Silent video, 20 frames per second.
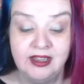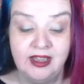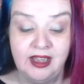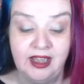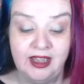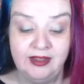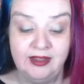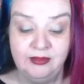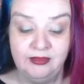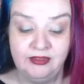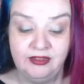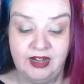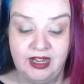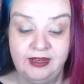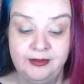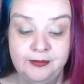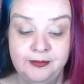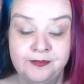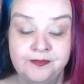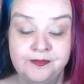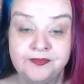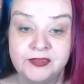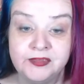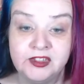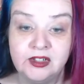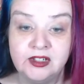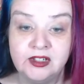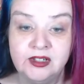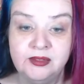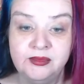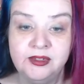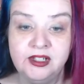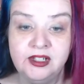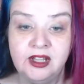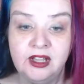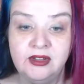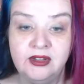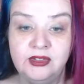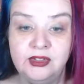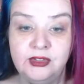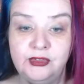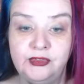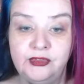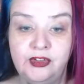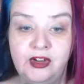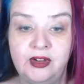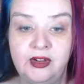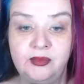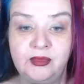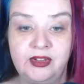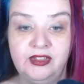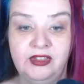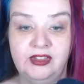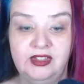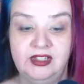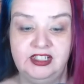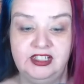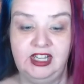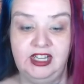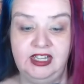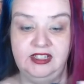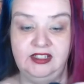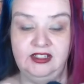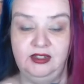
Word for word: Um, right. So I don't want to go too firm with this yet.